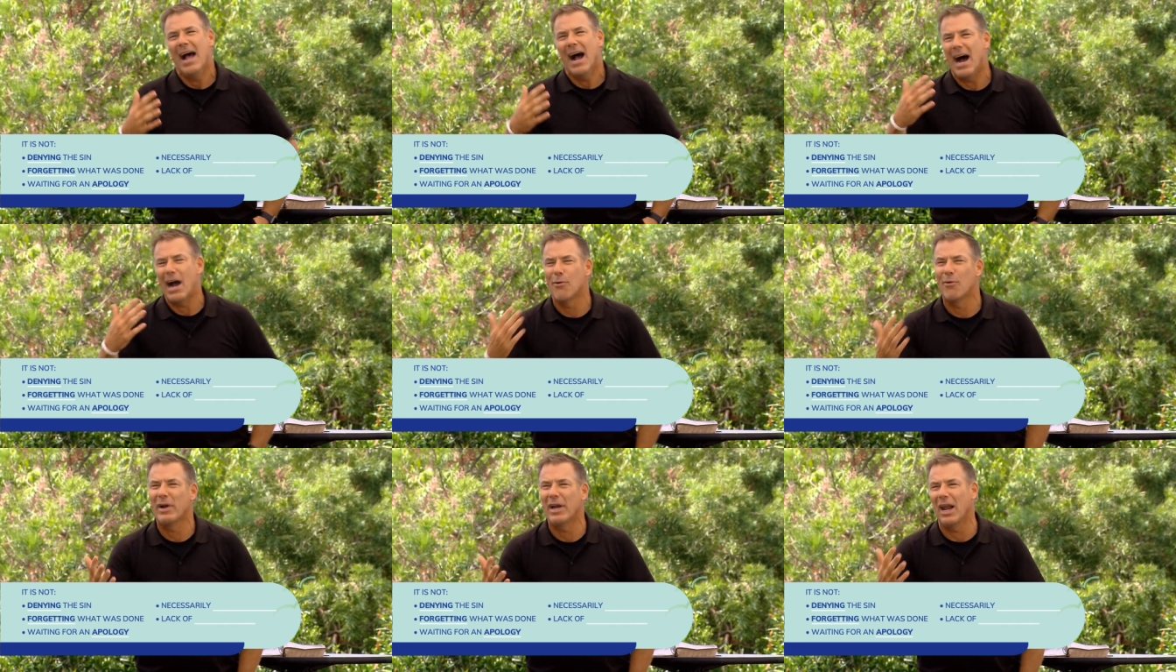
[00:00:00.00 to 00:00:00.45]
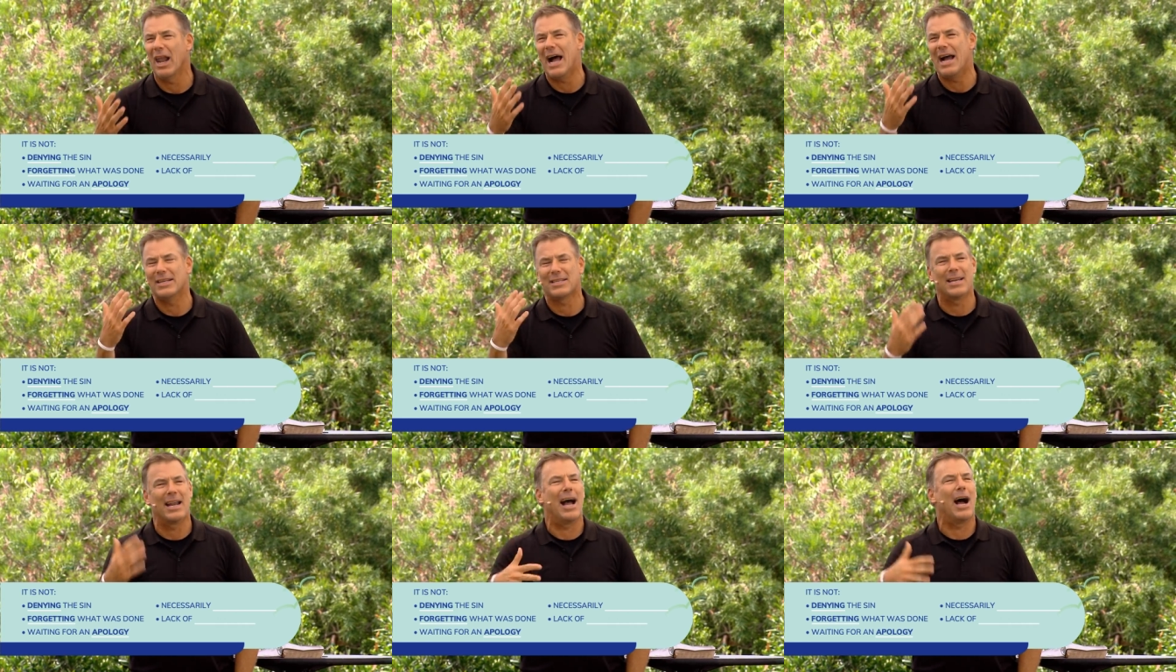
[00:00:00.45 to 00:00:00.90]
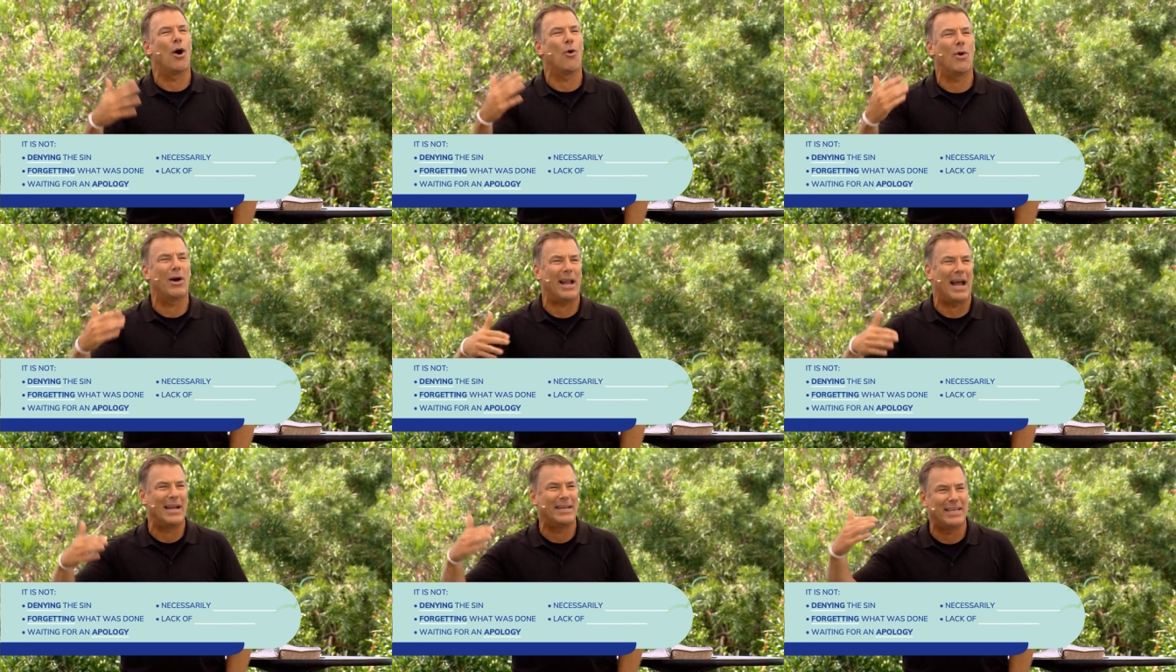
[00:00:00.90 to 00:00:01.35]
I realize now
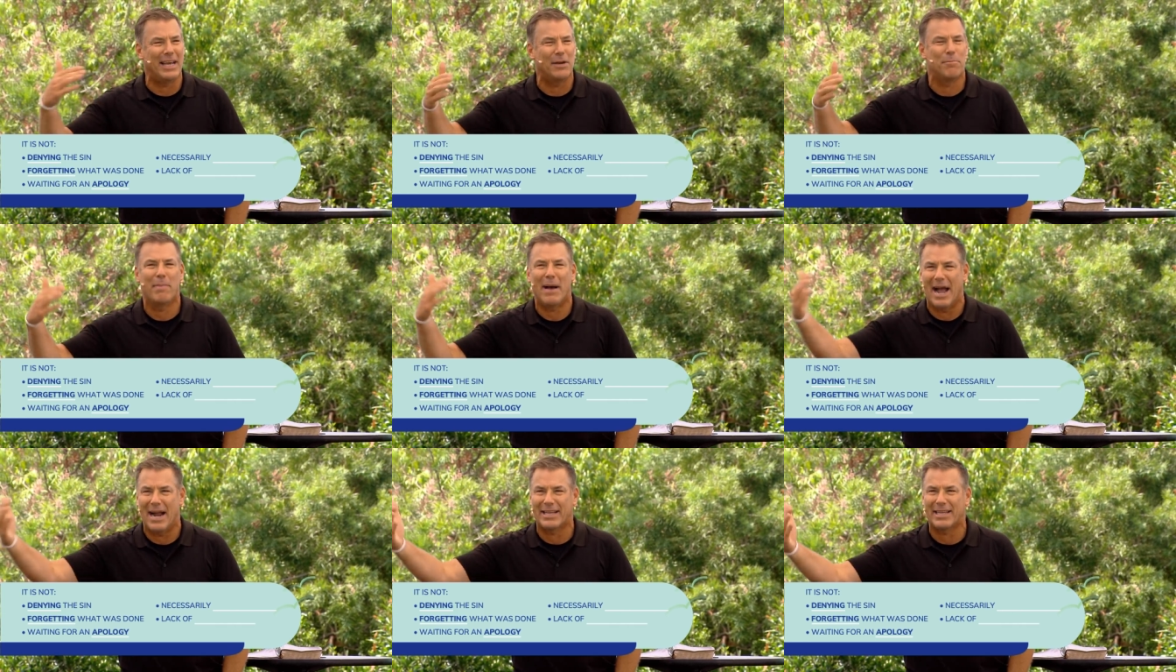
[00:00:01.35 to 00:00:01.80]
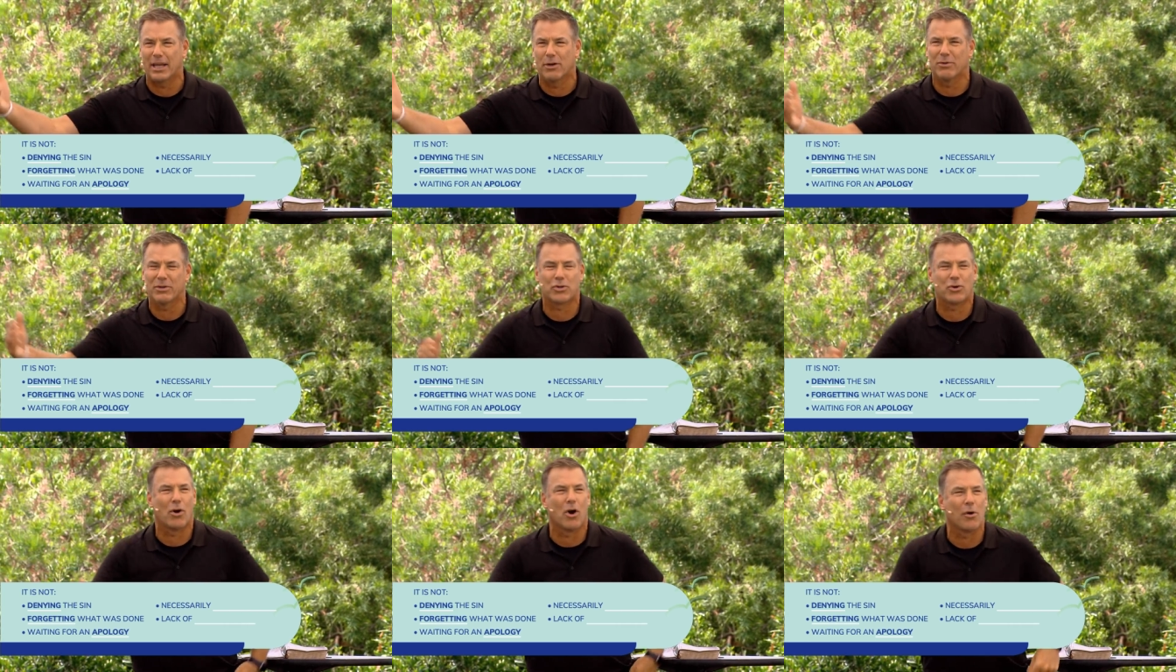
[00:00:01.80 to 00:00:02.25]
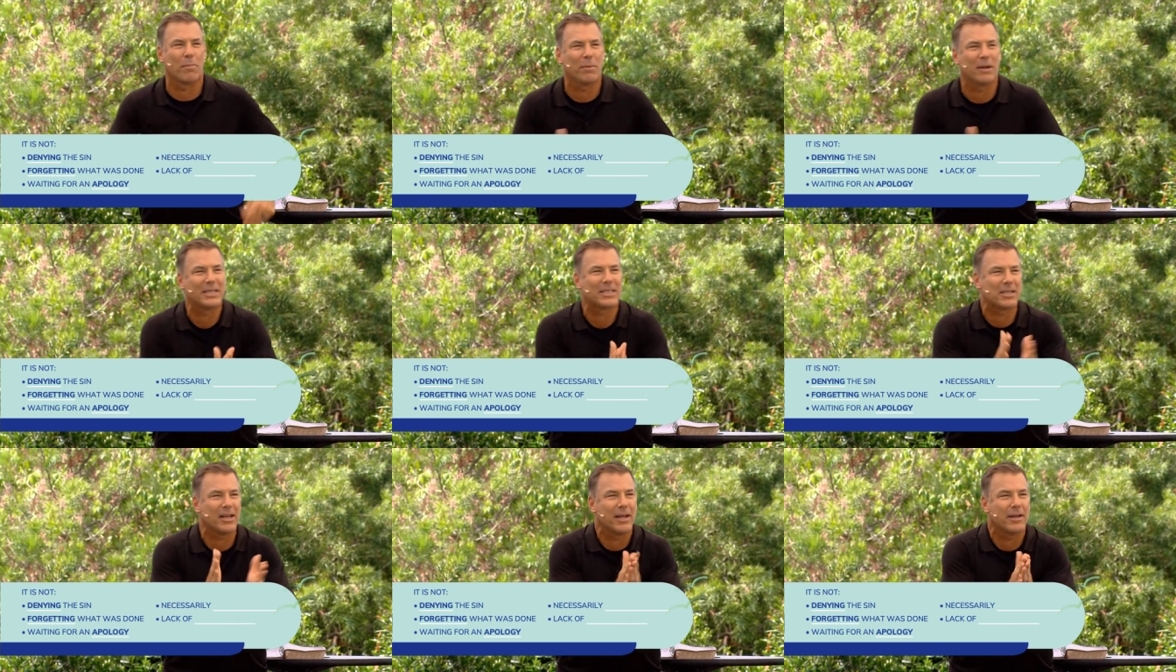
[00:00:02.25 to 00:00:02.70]
what I did back then was wrong.
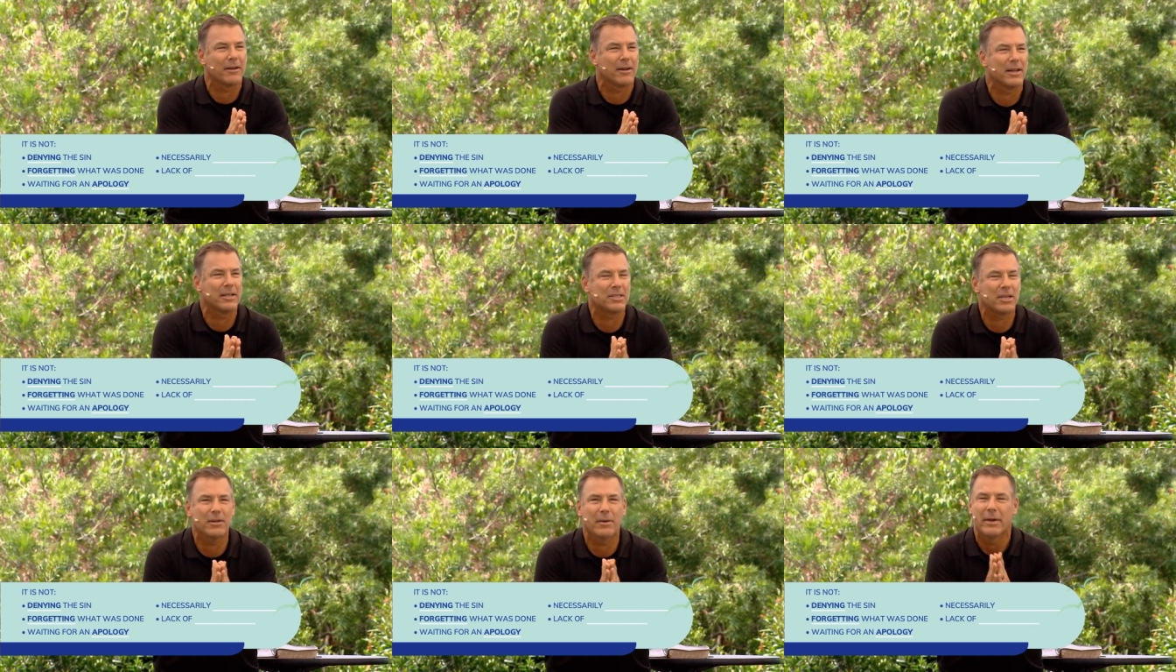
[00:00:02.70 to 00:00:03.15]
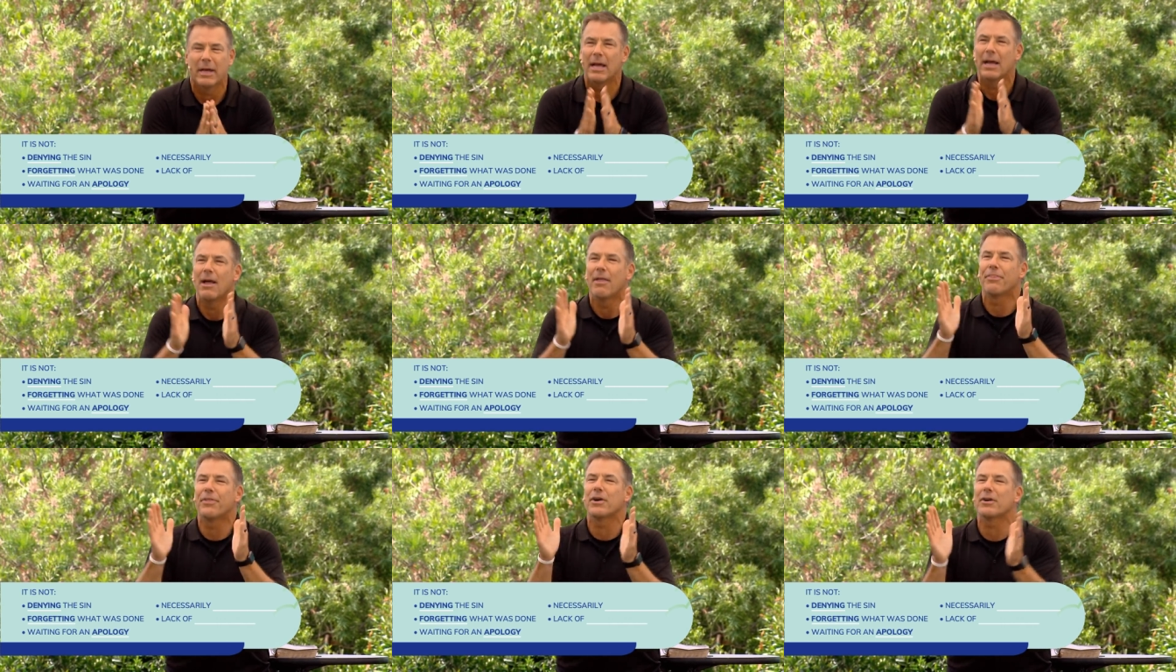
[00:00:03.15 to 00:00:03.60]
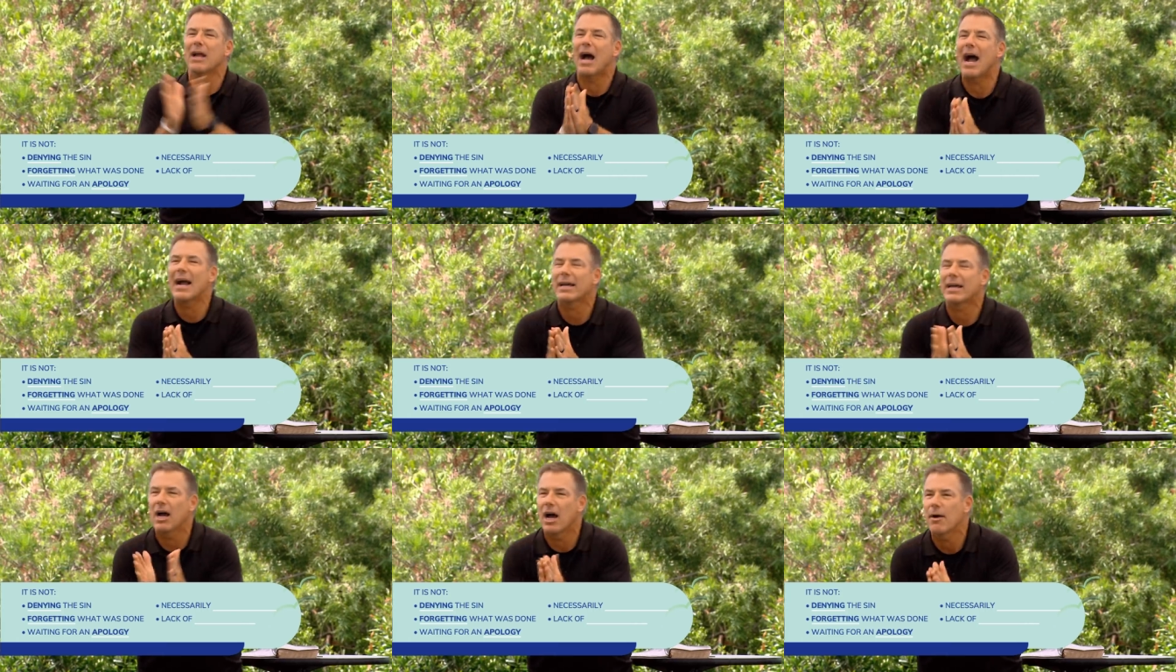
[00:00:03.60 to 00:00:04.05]
Listen, listen They're
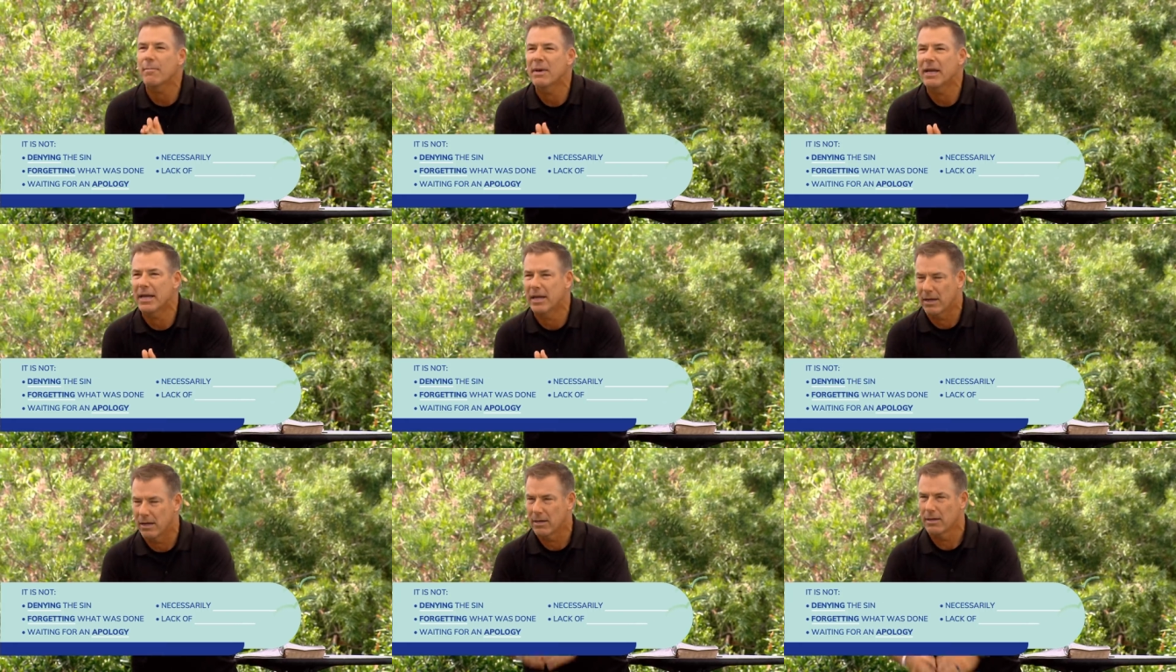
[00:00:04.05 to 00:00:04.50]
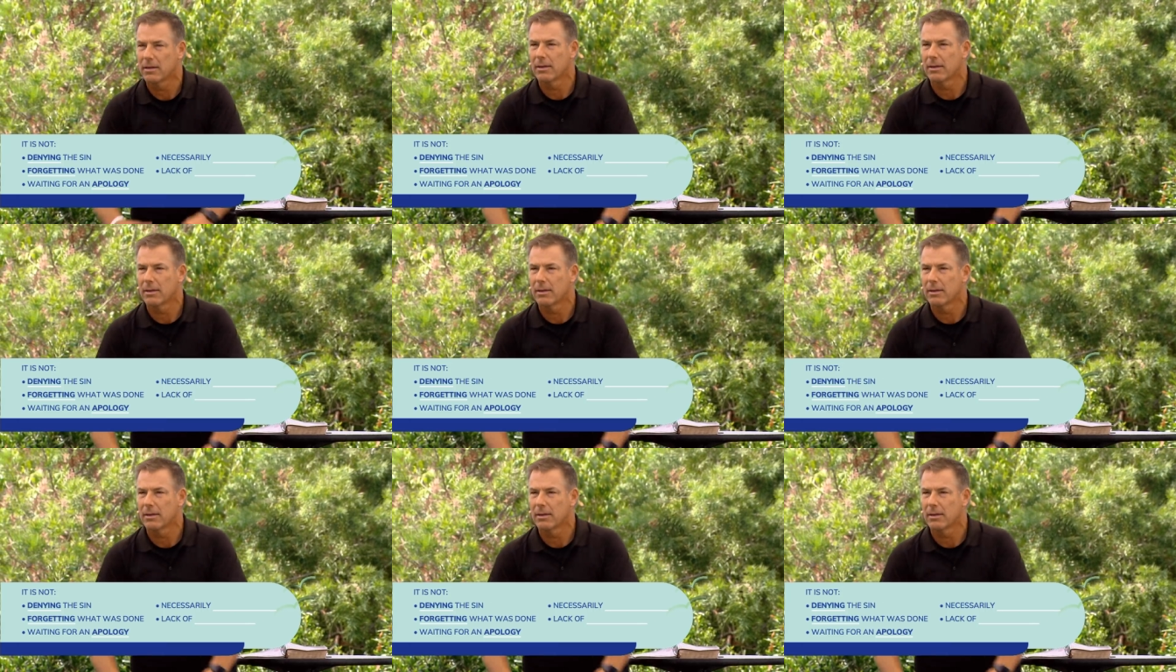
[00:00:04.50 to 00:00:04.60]
not coming.